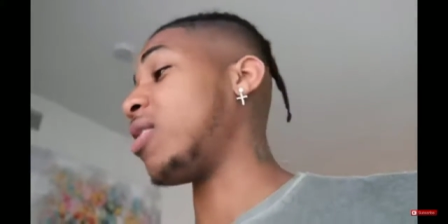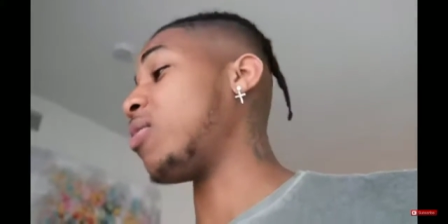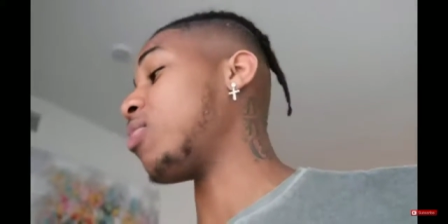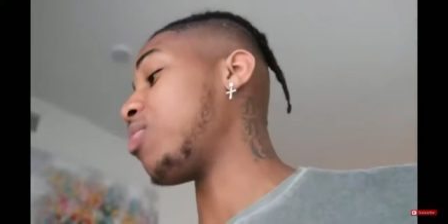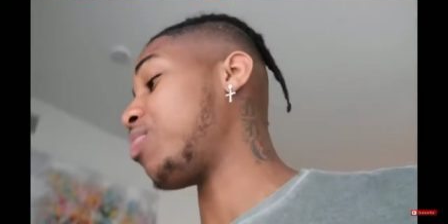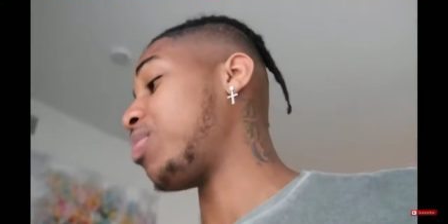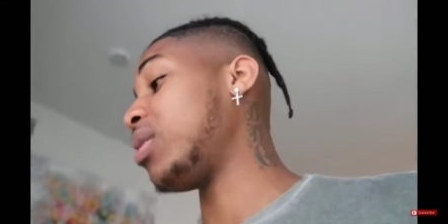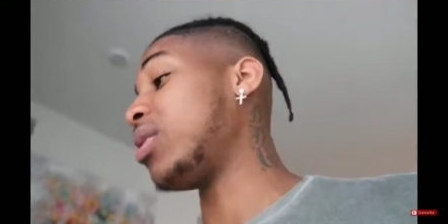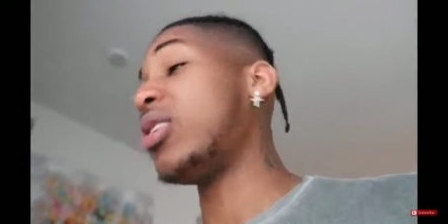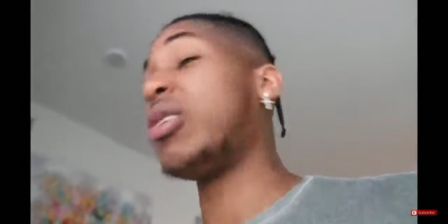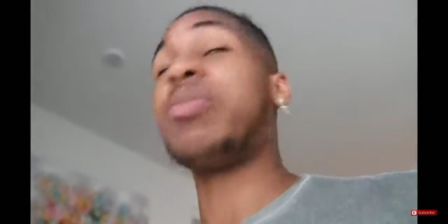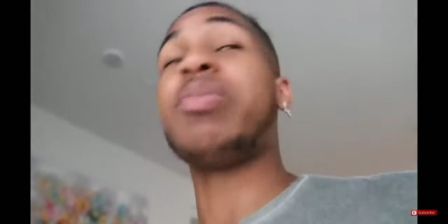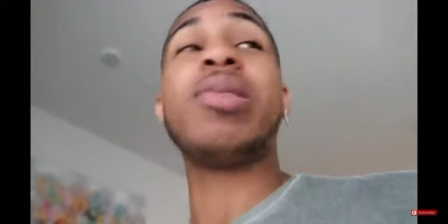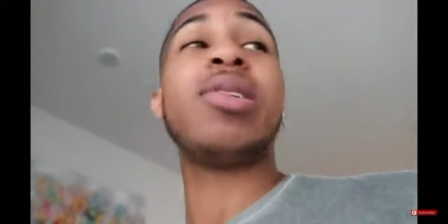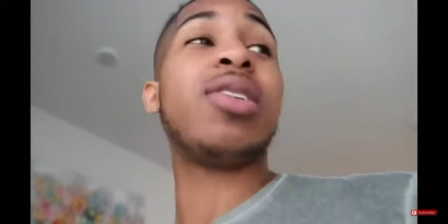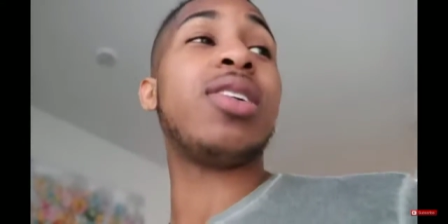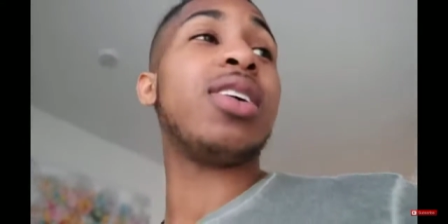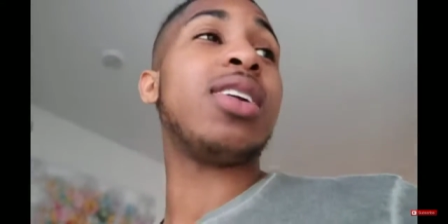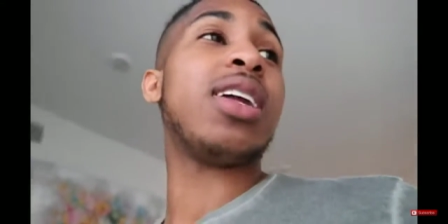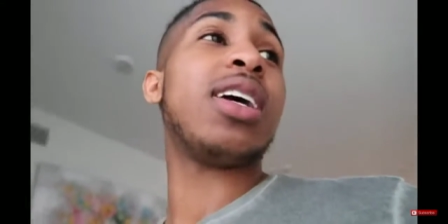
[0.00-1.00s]
I would pull up
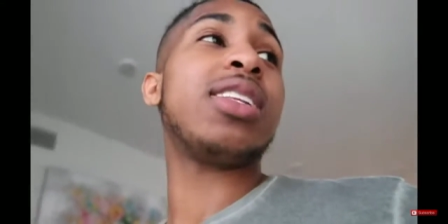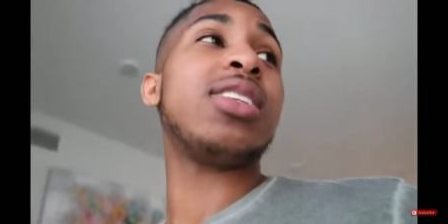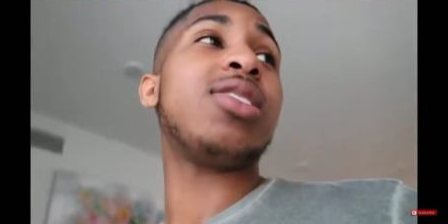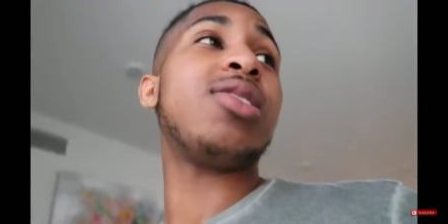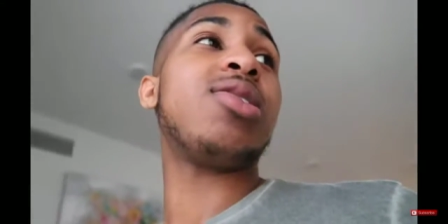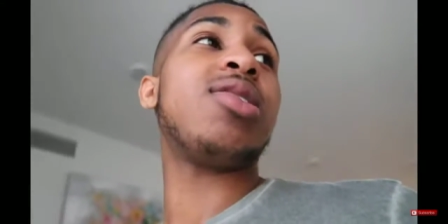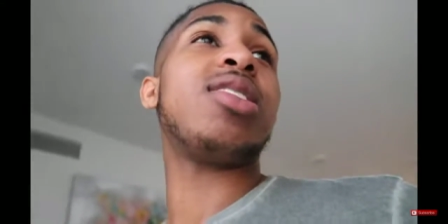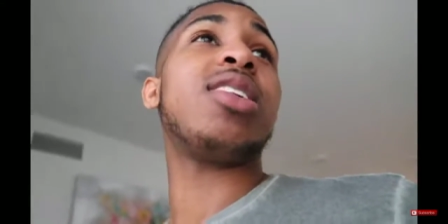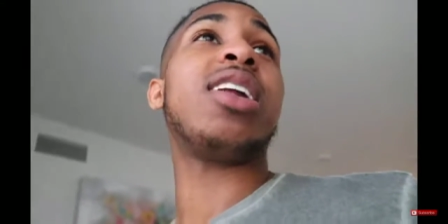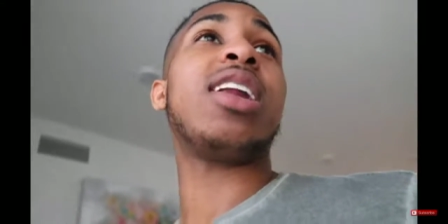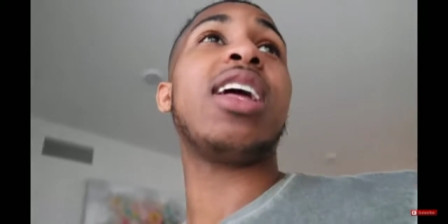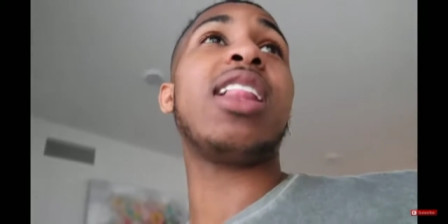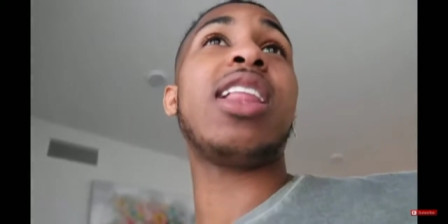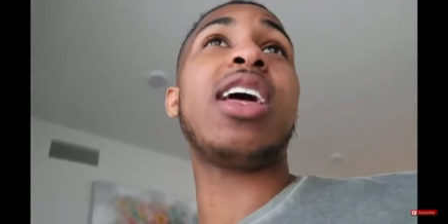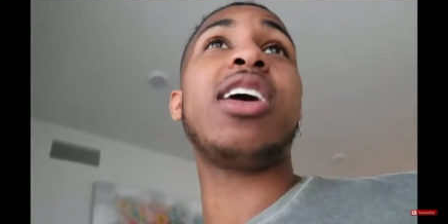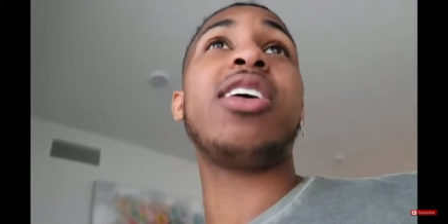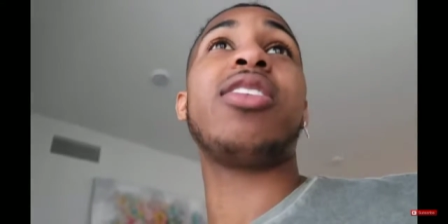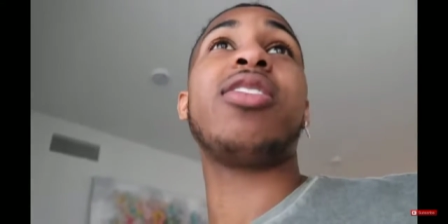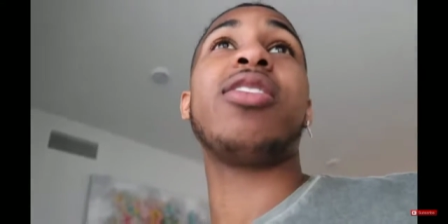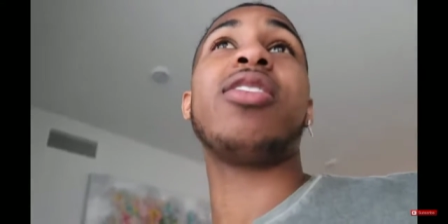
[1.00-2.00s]
on her and I told her that I
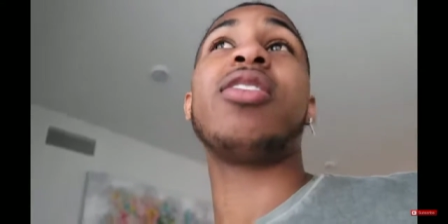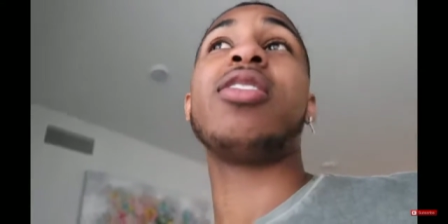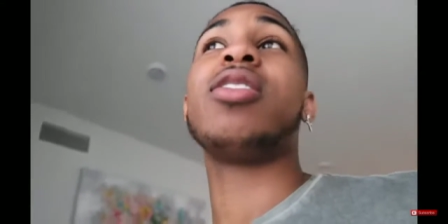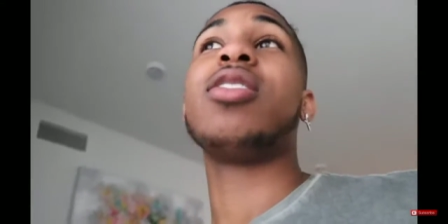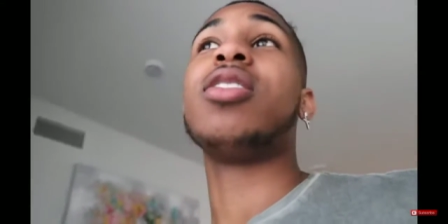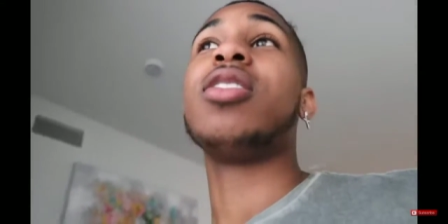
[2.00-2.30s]
like her.